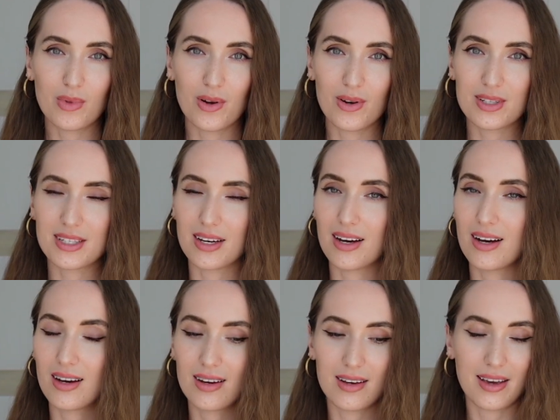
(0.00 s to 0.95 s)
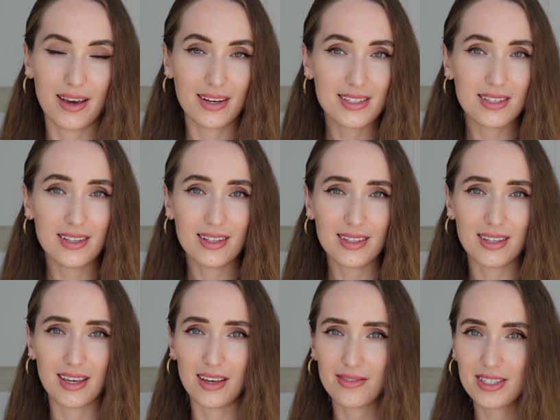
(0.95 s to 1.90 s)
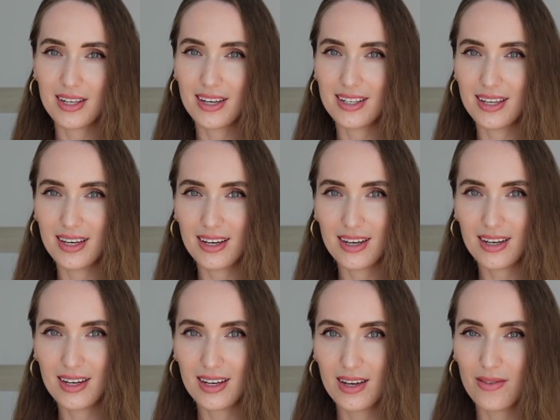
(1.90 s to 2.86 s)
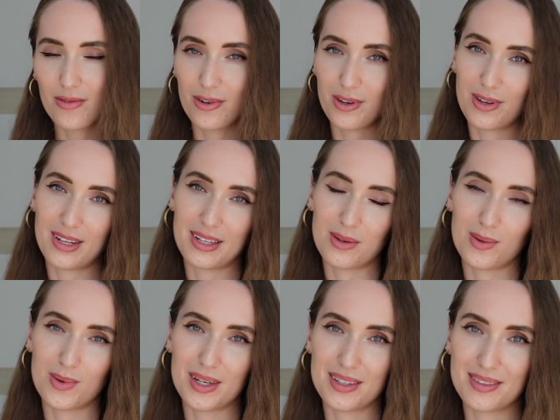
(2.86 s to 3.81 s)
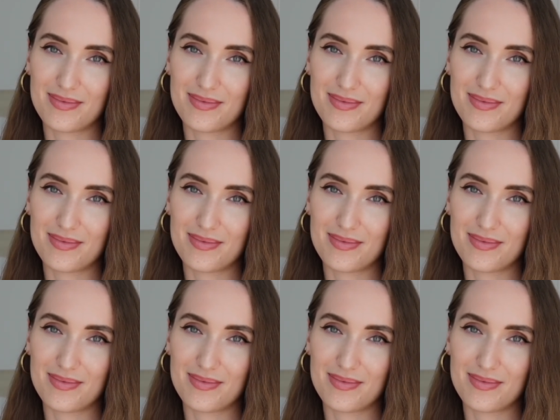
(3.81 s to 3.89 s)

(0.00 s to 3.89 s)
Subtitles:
blocks are excellent gifts idea for your little one.